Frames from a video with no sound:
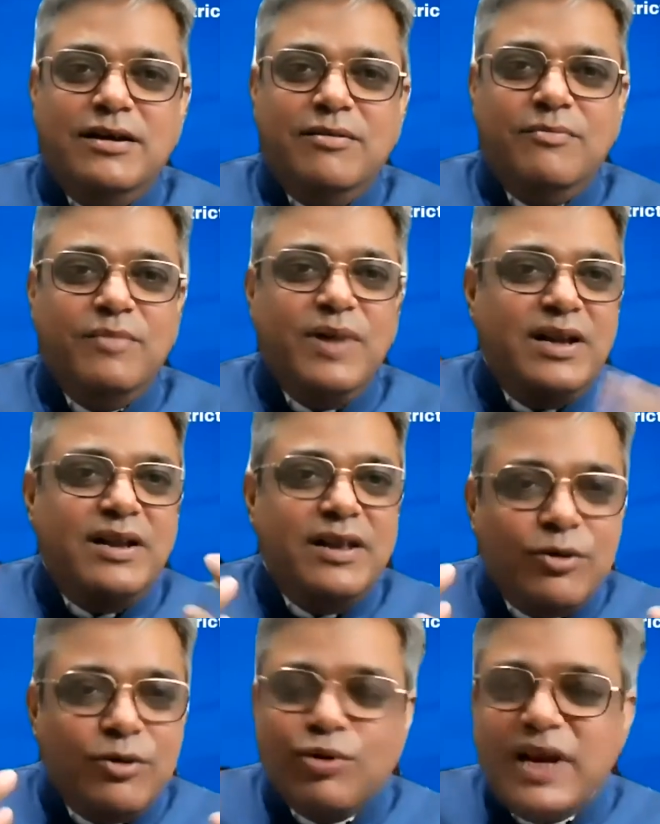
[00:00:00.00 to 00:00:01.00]
But
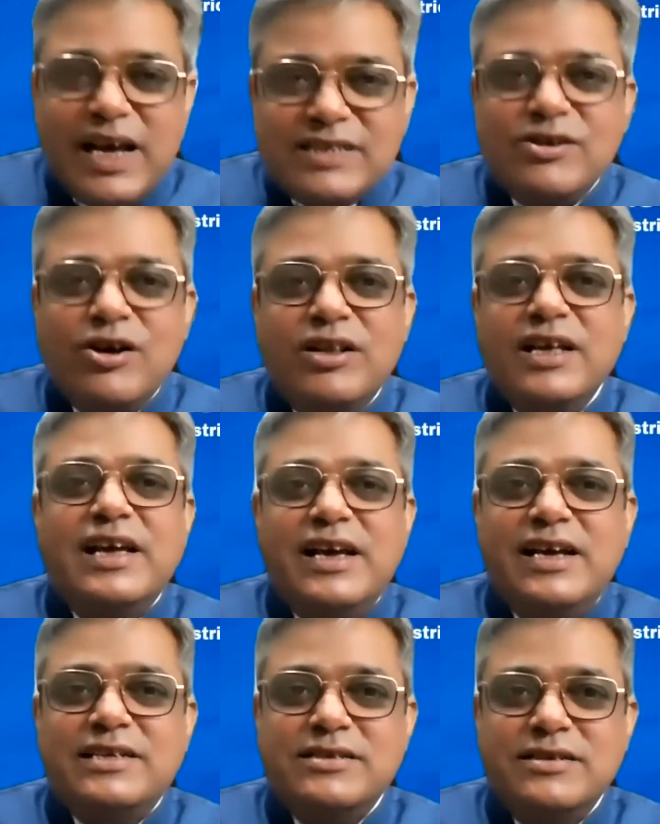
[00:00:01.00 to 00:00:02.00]
today is not the
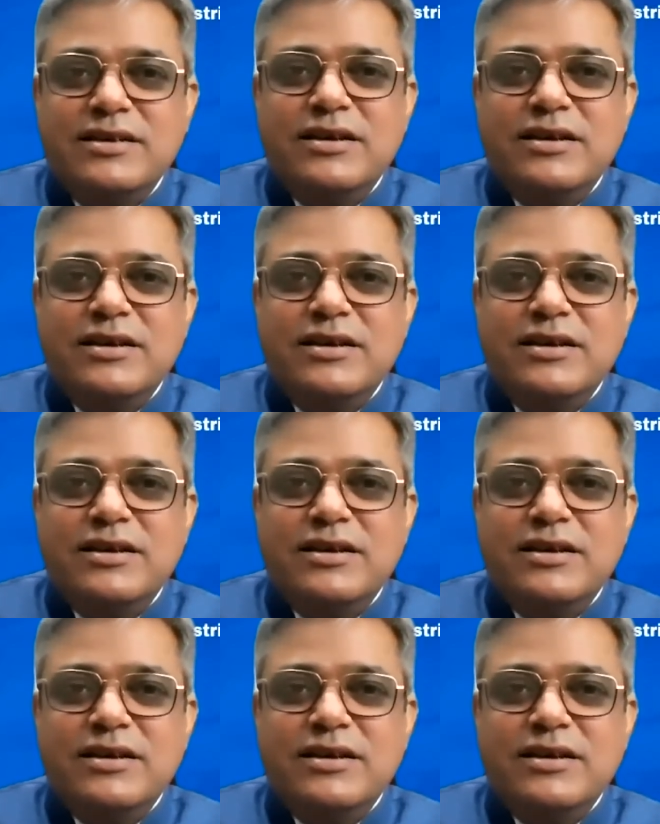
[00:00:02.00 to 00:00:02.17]
case.